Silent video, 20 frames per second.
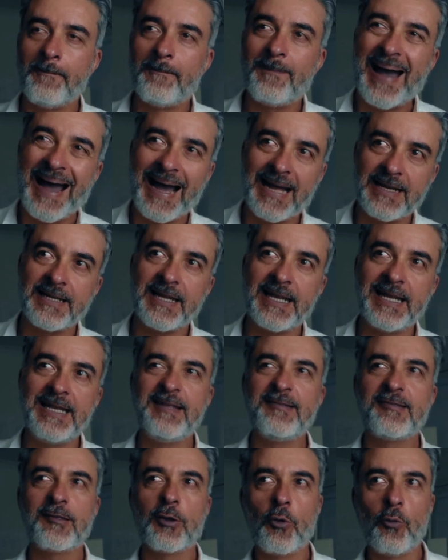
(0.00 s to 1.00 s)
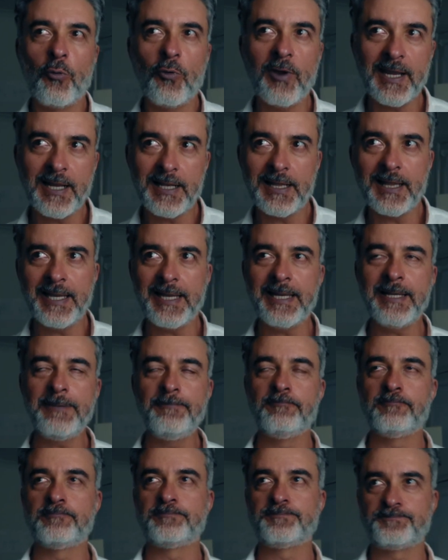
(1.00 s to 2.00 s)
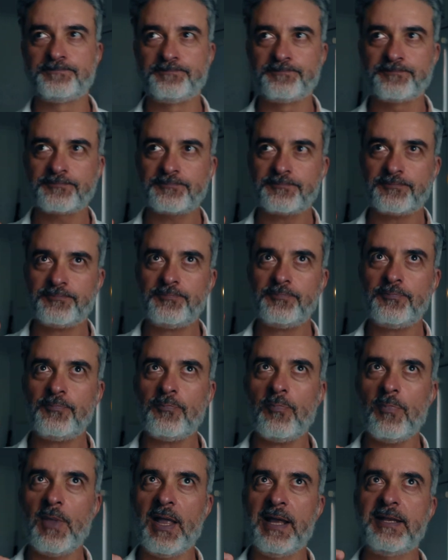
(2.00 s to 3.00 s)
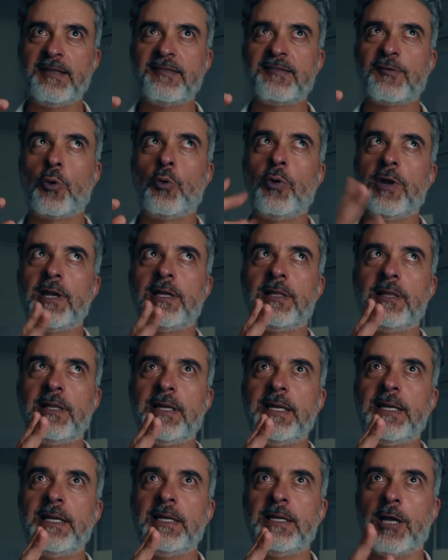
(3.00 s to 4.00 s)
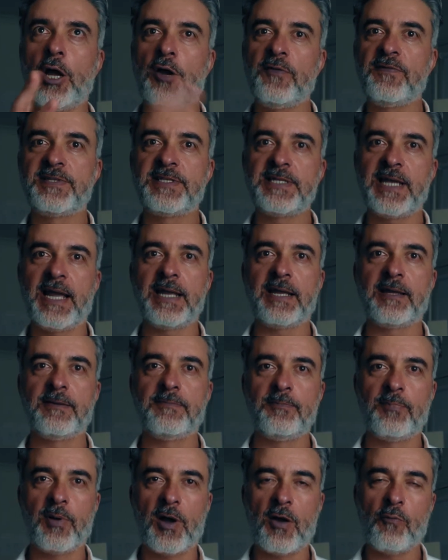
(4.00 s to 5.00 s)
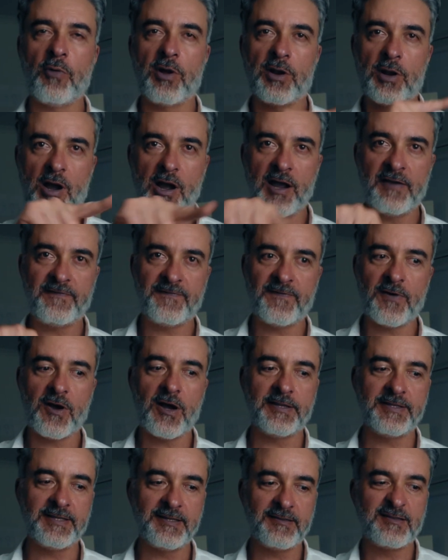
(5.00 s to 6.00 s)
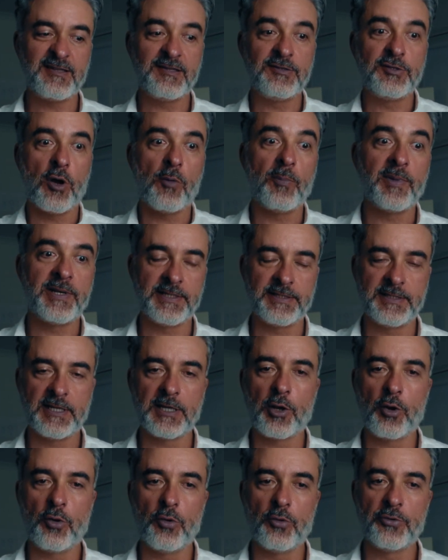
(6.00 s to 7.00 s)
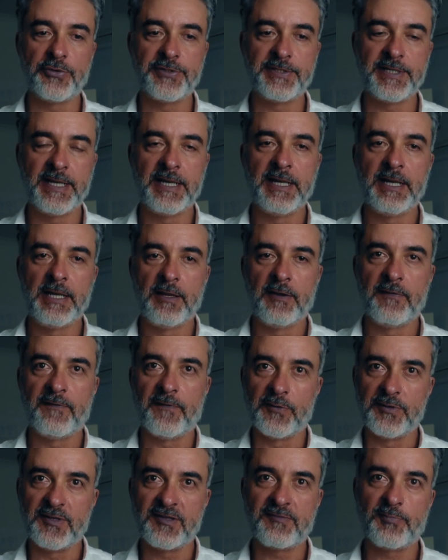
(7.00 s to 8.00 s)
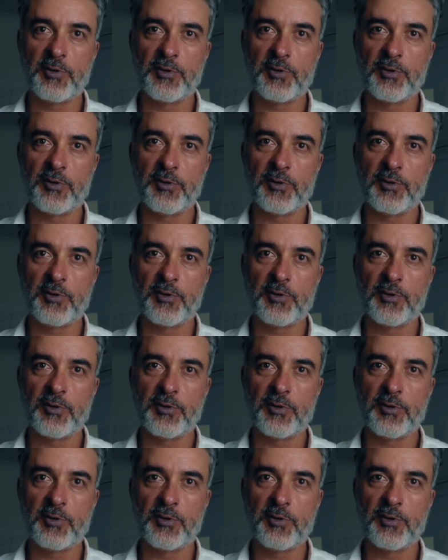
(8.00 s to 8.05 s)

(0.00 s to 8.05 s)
But it is quickly it is quickly overtaken by what I find is the dominant accord for this